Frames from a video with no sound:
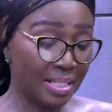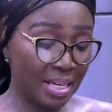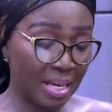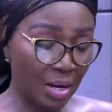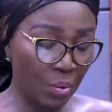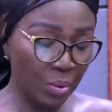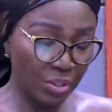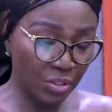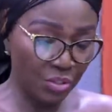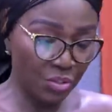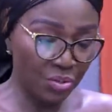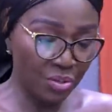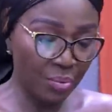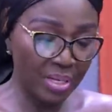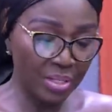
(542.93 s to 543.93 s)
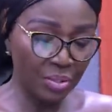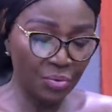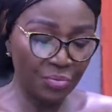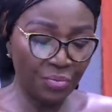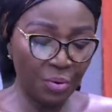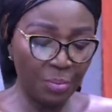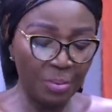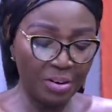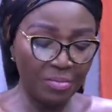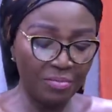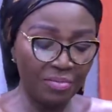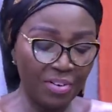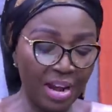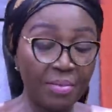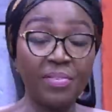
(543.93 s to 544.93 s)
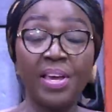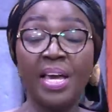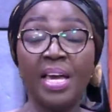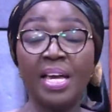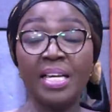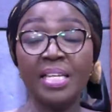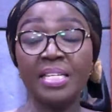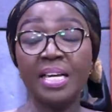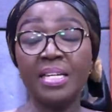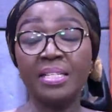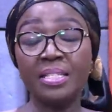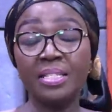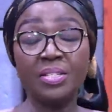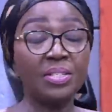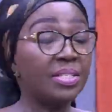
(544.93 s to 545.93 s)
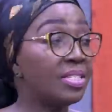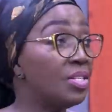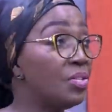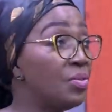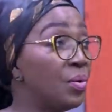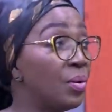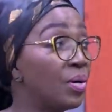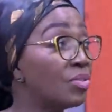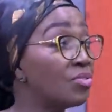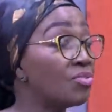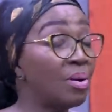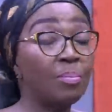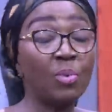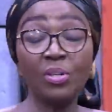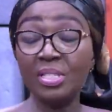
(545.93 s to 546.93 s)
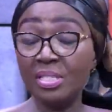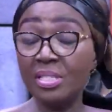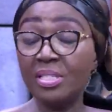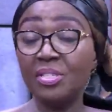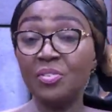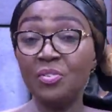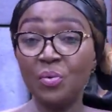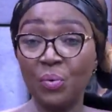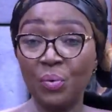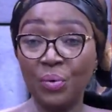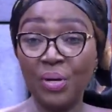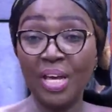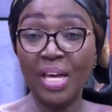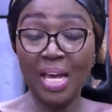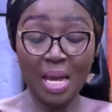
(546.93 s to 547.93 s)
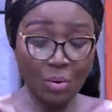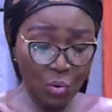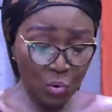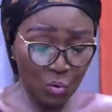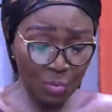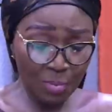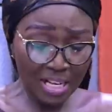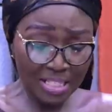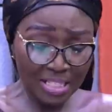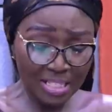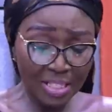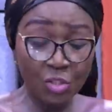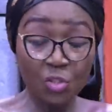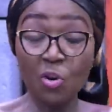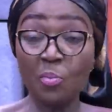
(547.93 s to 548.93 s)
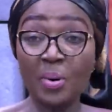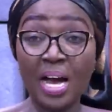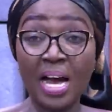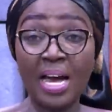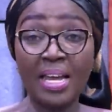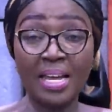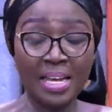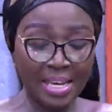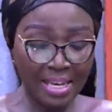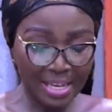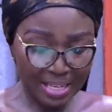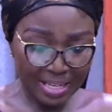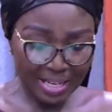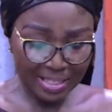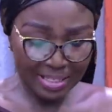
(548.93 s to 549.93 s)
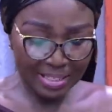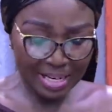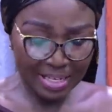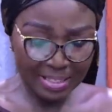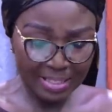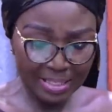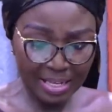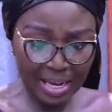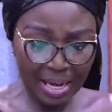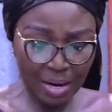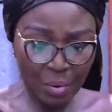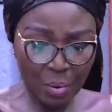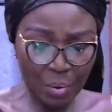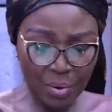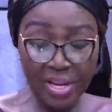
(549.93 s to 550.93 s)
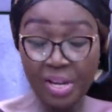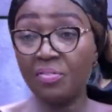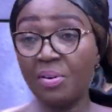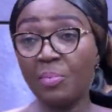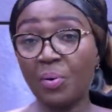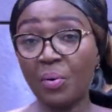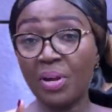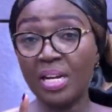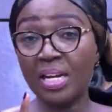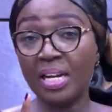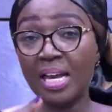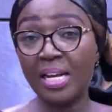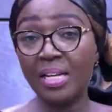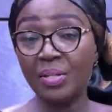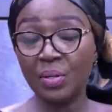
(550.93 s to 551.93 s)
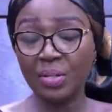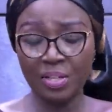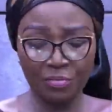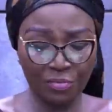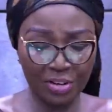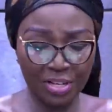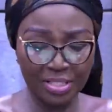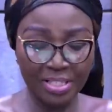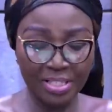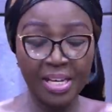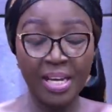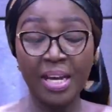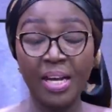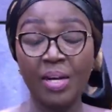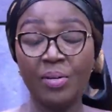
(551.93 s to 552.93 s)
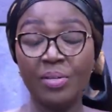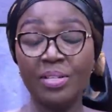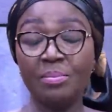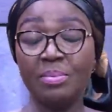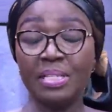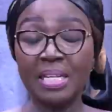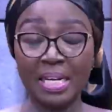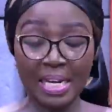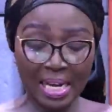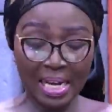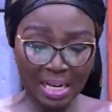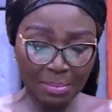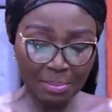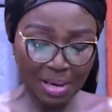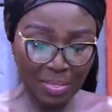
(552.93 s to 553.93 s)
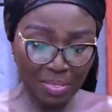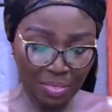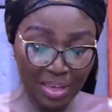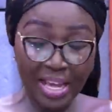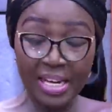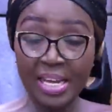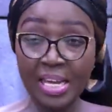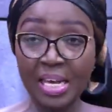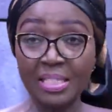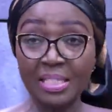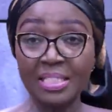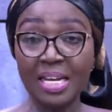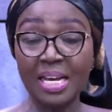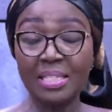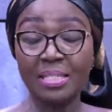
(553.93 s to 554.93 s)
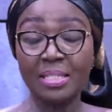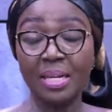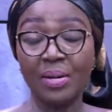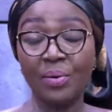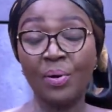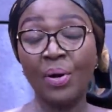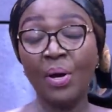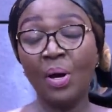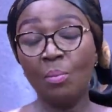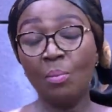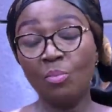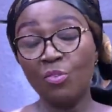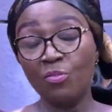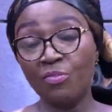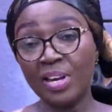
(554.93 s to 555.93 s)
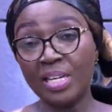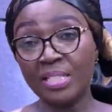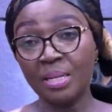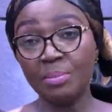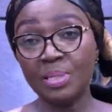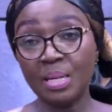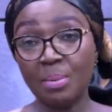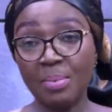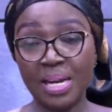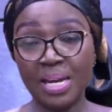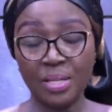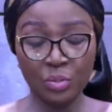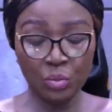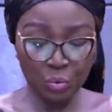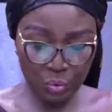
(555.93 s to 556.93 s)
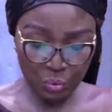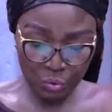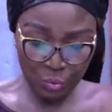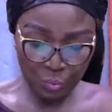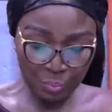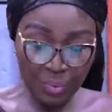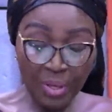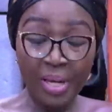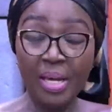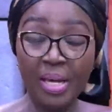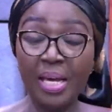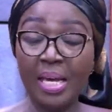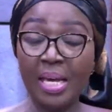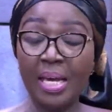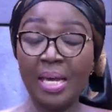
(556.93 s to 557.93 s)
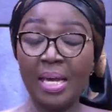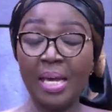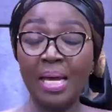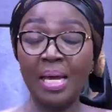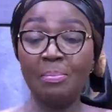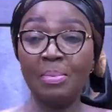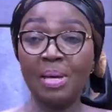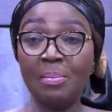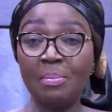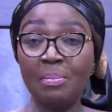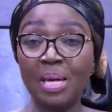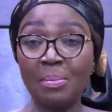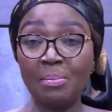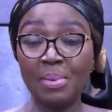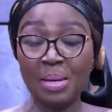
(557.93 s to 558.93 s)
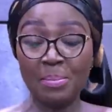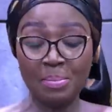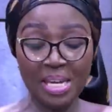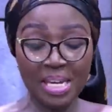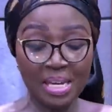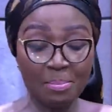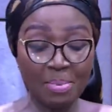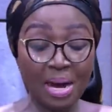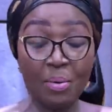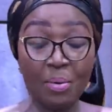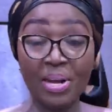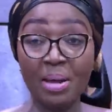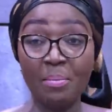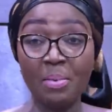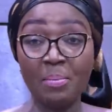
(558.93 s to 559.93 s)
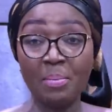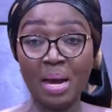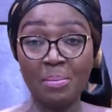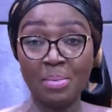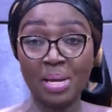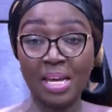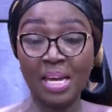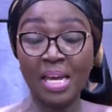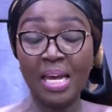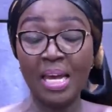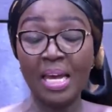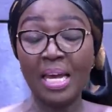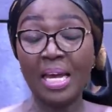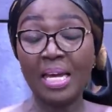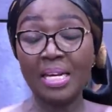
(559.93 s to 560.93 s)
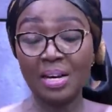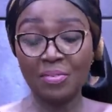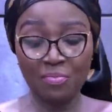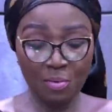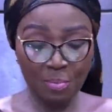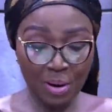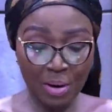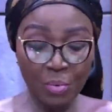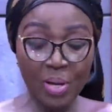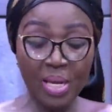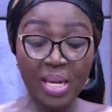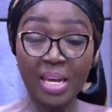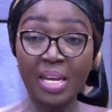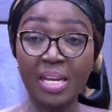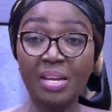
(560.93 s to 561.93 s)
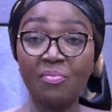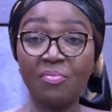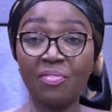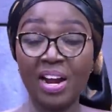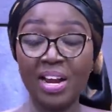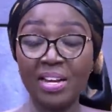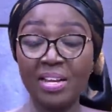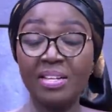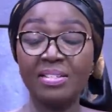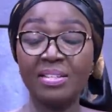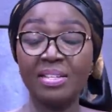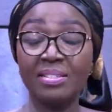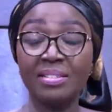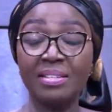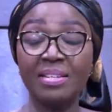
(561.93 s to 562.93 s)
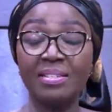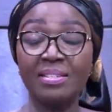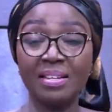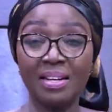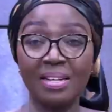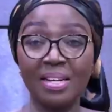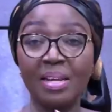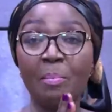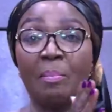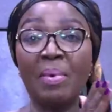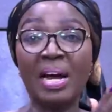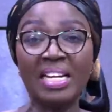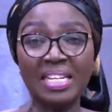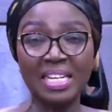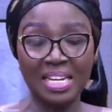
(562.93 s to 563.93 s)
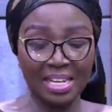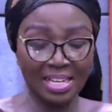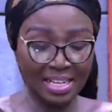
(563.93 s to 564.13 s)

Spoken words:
ewo insure 104.5. Yen studio ultra modern studio. Ewo Kumasi top high. Yatena se ewo ho. Ye from Queen Eleanor the First. When him said Ghana month, and a yasha, you know, one French him said my tuntum, me him out, or ye me mammy, and for my weekend, Friday, Saturday, Sunday, Monday,